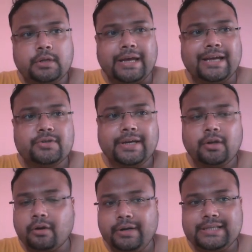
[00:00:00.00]
As you can
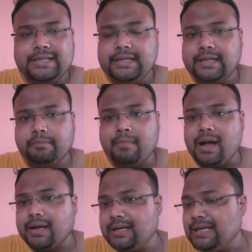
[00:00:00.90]
already see, that
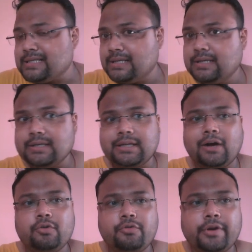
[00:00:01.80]
market is in
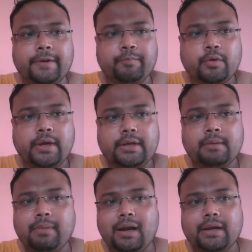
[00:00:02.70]
downtrend. Okay, the
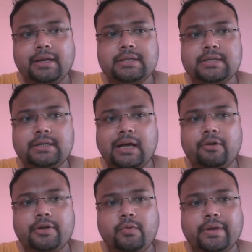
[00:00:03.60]
market is in
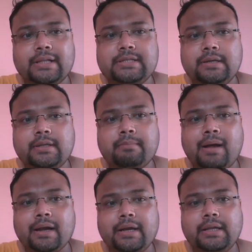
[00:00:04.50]
downtrend. You can see the
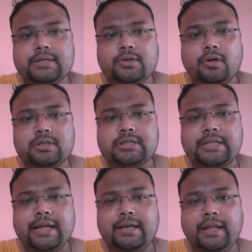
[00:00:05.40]
market is
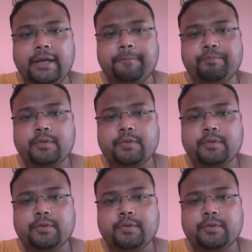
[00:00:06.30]
constantly